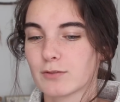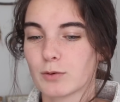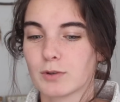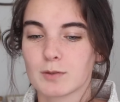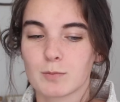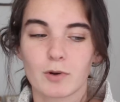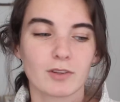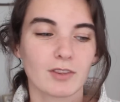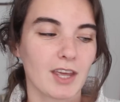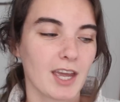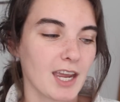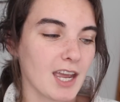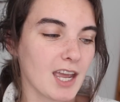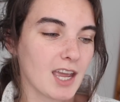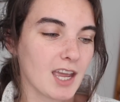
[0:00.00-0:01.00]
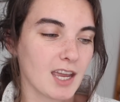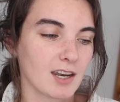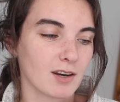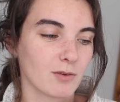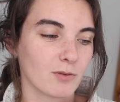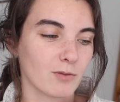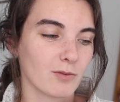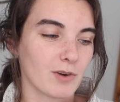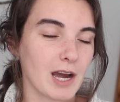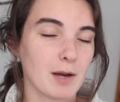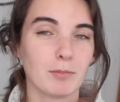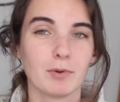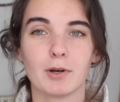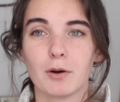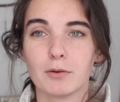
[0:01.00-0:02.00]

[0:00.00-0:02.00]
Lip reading: for his birthday, and I put